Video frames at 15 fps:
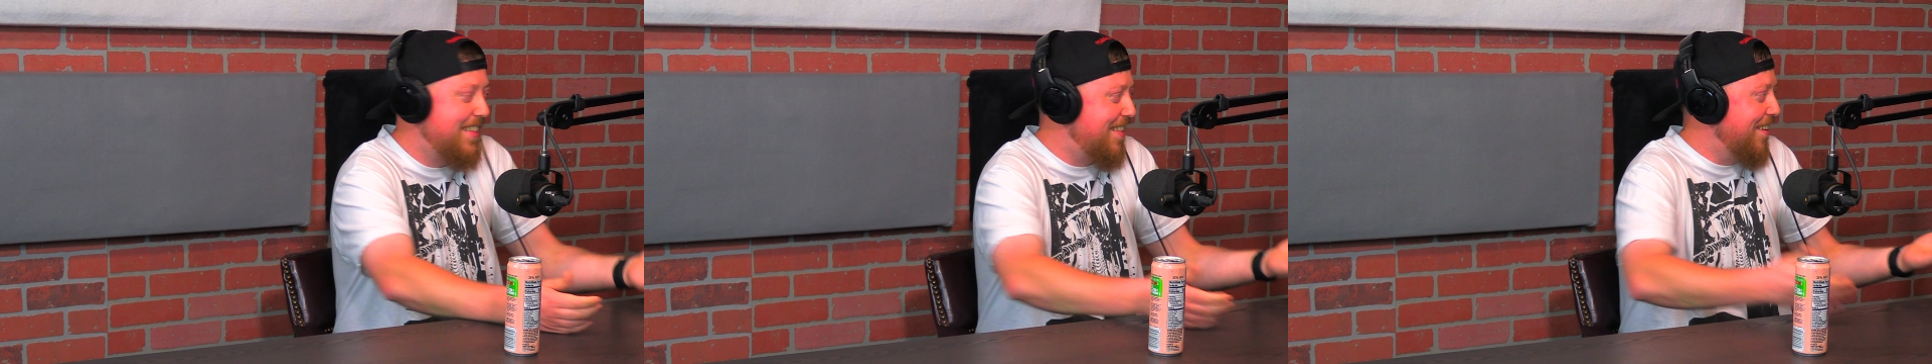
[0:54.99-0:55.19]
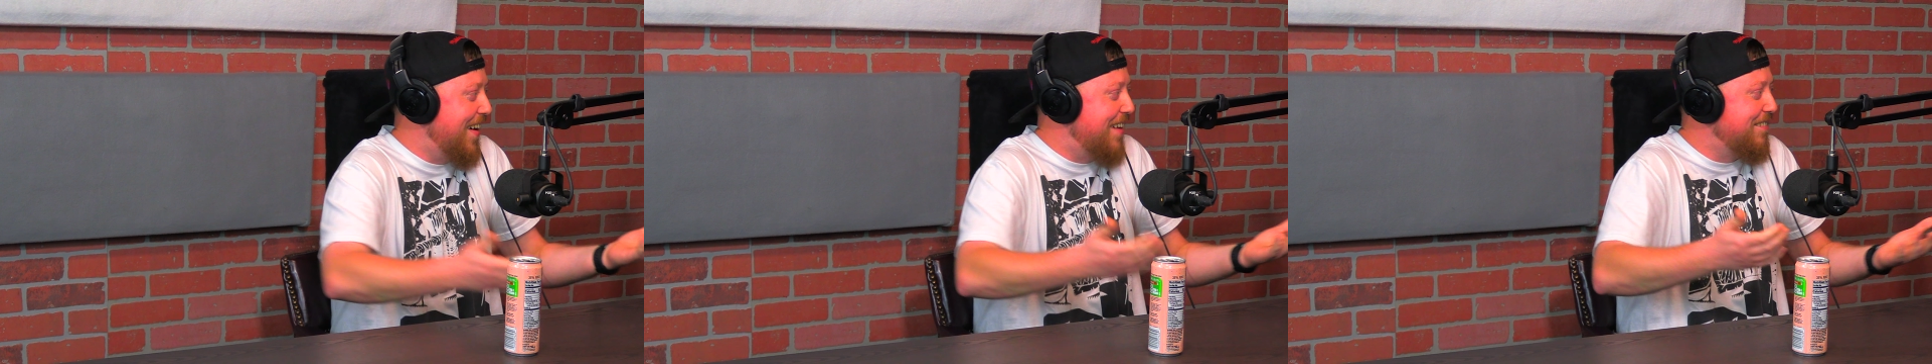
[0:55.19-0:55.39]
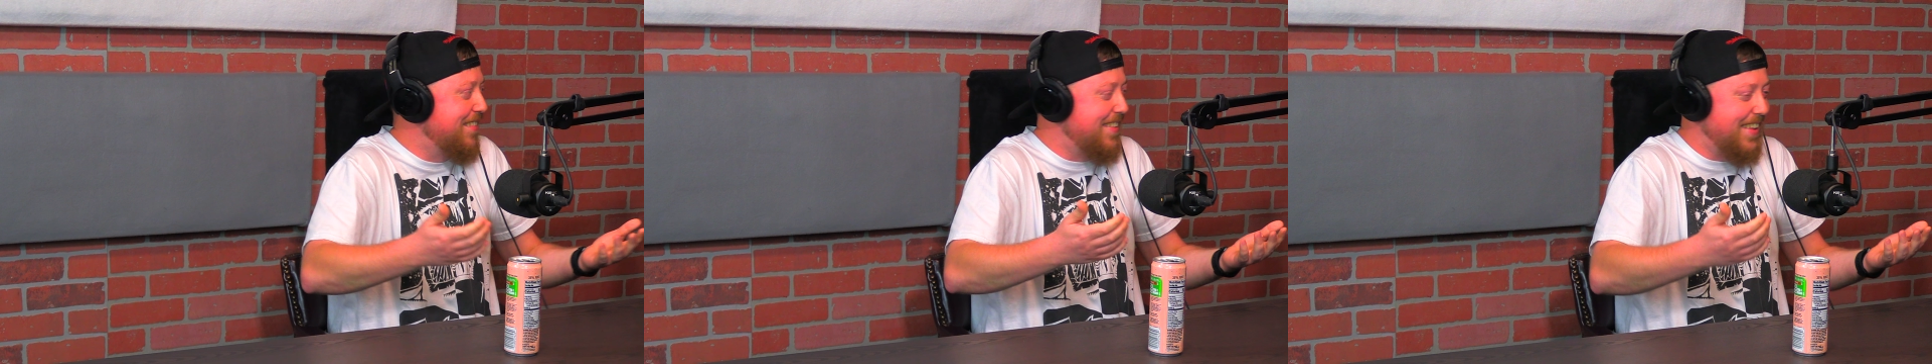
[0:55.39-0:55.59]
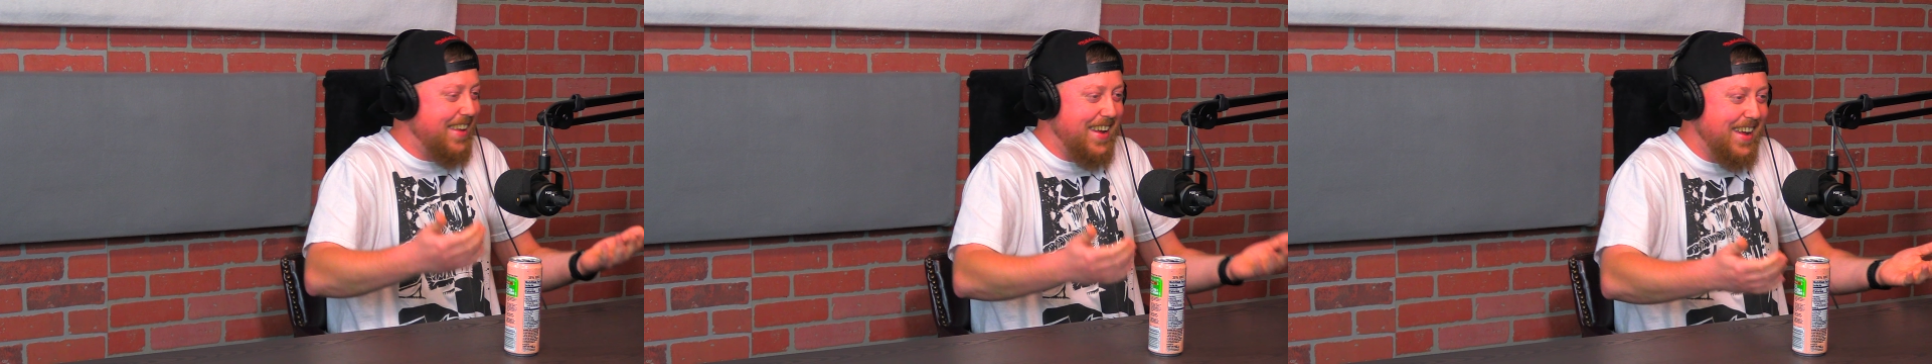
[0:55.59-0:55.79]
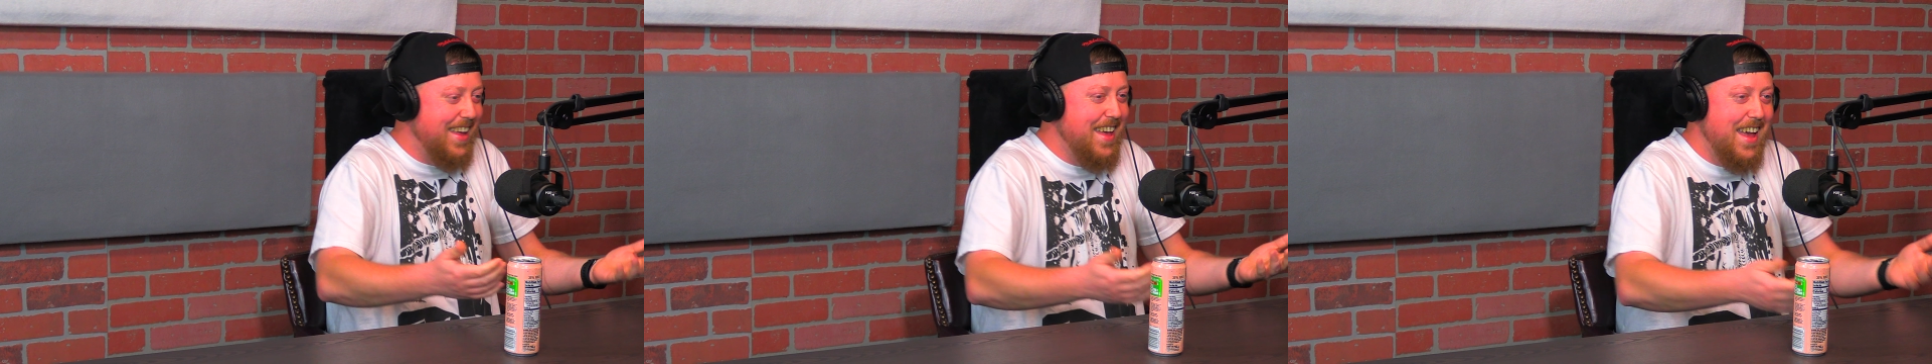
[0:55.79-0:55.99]
So I was like,
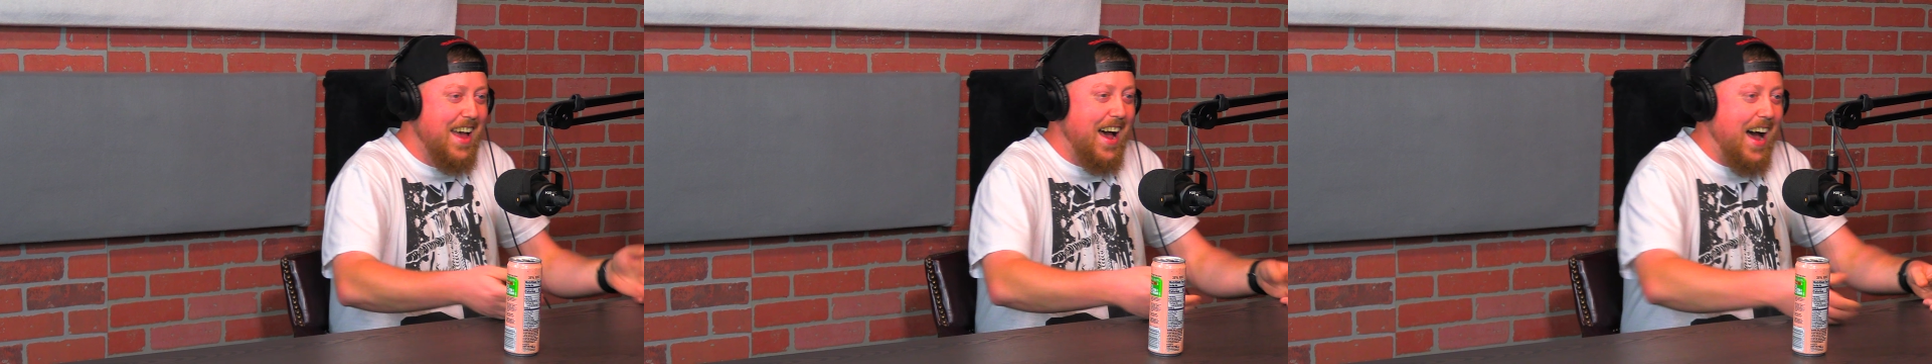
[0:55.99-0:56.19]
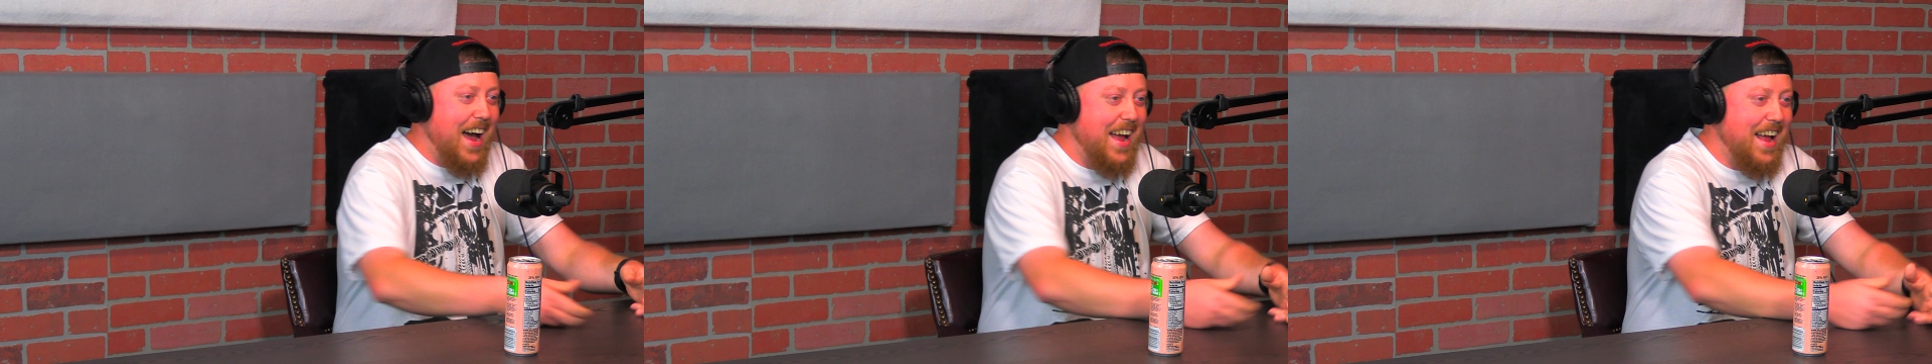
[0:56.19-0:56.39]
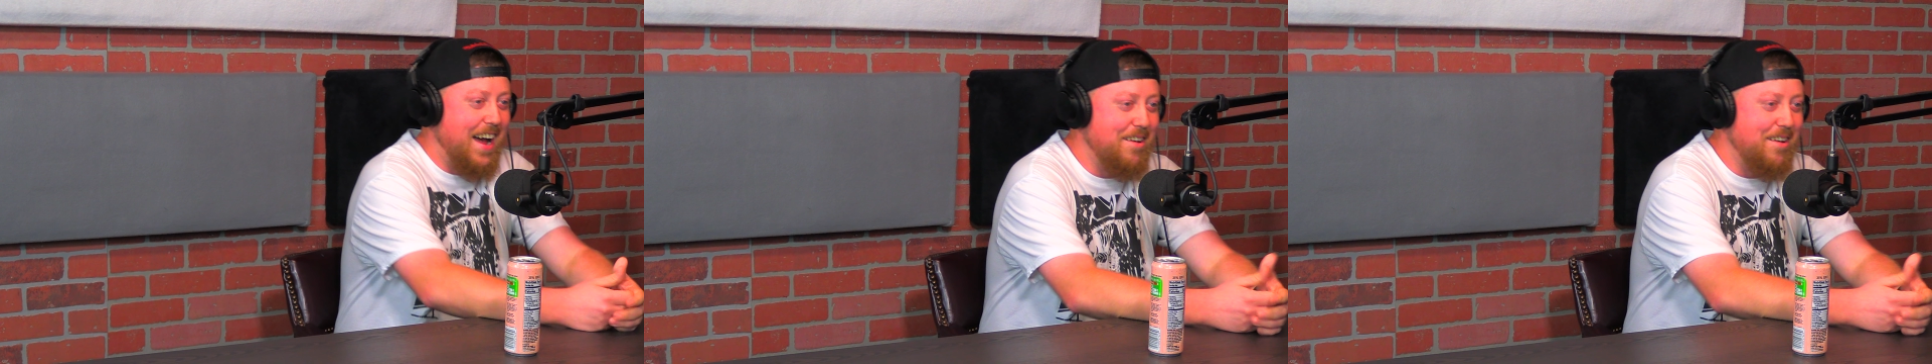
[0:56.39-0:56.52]
she's a little crazy.